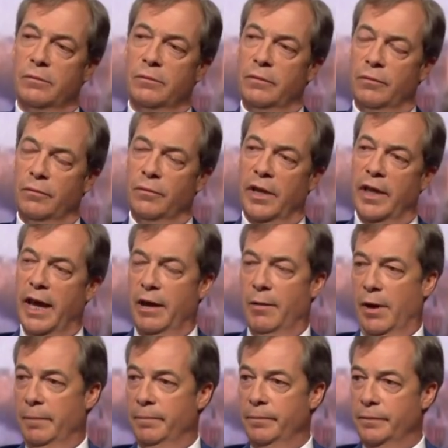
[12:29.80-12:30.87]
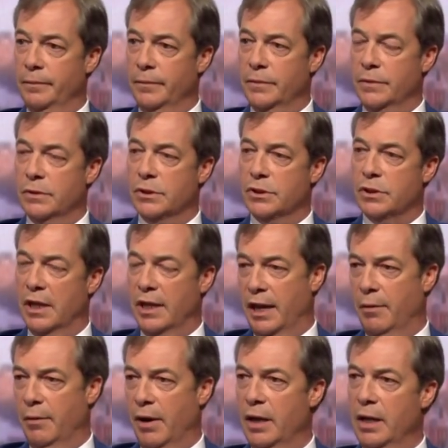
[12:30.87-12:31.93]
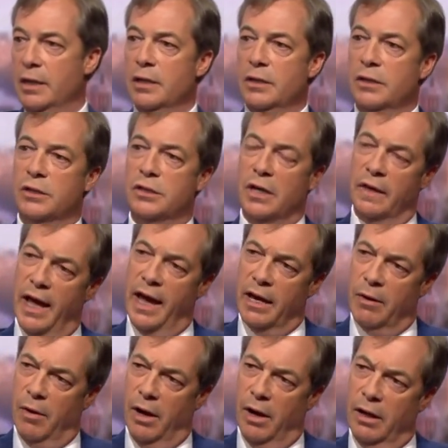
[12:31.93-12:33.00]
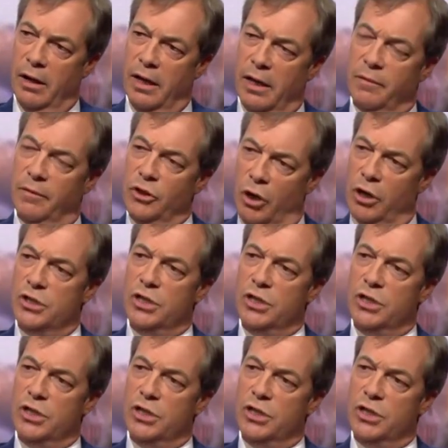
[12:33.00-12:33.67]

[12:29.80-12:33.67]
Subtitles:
I would say Putin. The way he played the whole Syria thing,